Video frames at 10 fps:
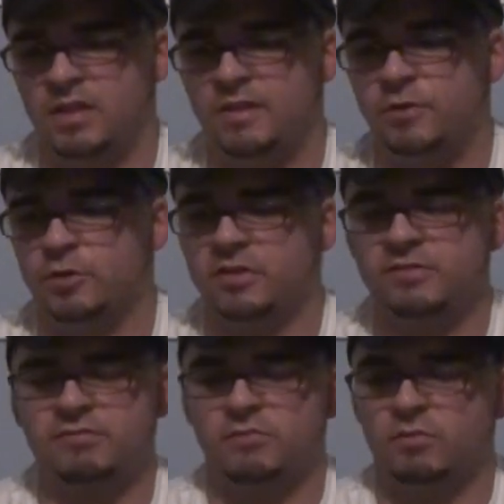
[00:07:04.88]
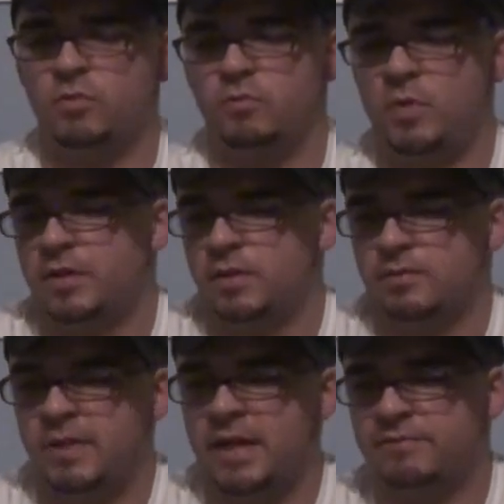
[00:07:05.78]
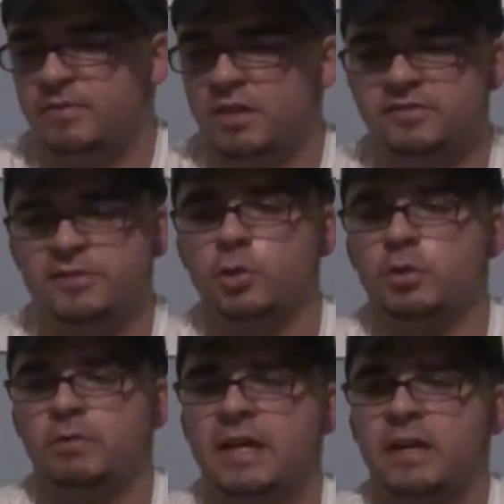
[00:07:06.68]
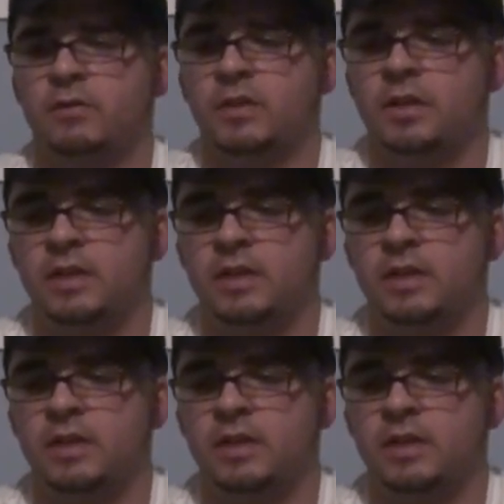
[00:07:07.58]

If you're just wanting to have fun, screw around,